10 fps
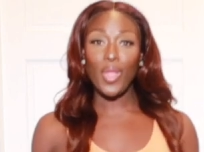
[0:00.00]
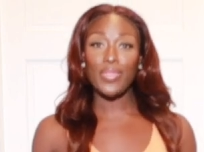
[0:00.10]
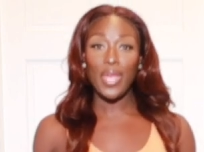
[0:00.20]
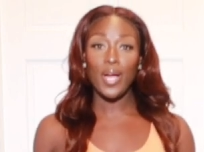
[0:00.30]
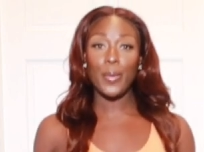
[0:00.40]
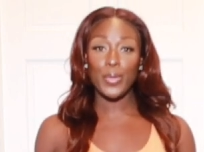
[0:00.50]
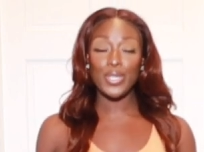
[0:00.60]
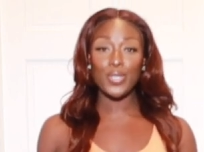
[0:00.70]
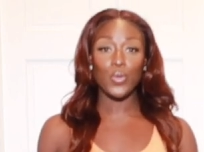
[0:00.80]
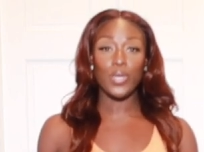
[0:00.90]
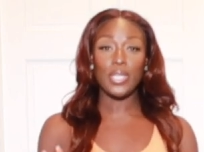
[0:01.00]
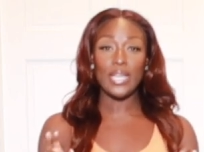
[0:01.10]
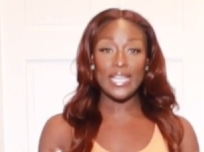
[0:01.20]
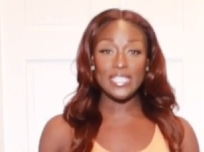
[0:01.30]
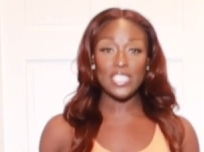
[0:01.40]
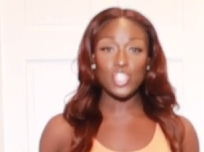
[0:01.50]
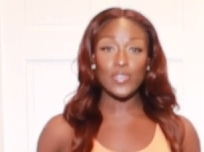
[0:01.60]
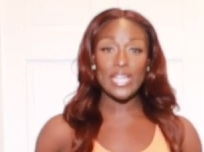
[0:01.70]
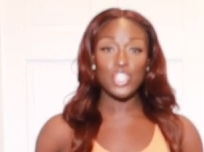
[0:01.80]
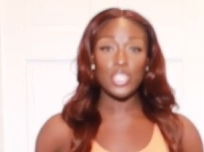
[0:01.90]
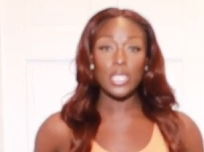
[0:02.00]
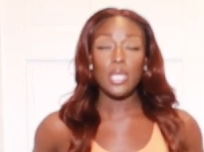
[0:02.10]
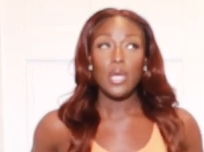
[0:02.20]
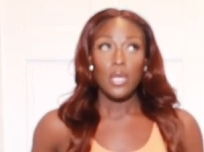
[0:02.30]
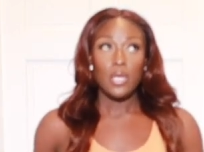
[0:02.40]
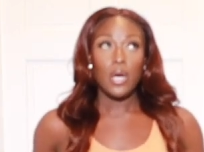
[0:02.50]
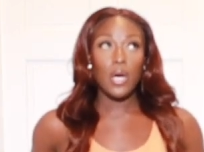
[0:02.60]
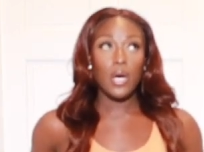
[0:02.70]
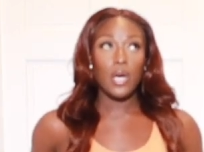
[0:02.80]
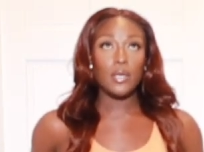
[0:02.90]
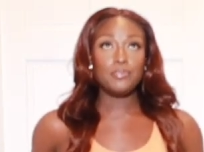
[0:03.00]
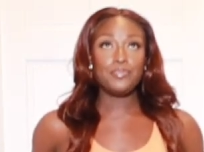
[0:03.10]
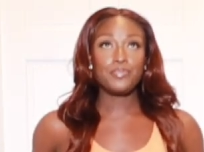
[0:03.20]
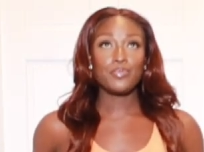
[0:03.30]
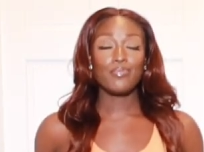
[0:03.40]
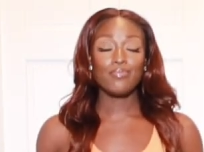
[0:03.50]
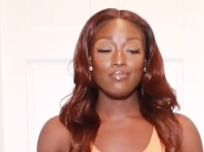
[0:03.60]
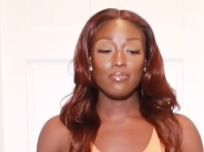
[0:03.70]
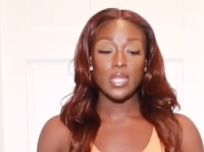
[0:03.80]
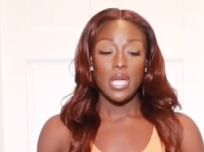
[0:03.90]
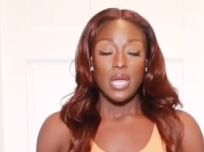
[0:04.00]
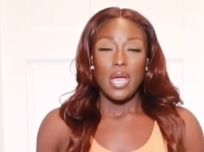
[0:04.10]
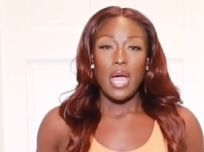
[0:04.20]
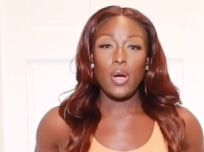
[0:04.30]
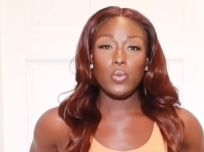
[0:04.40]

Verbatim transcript: they are pretty good. Nice and stretchy. Um, I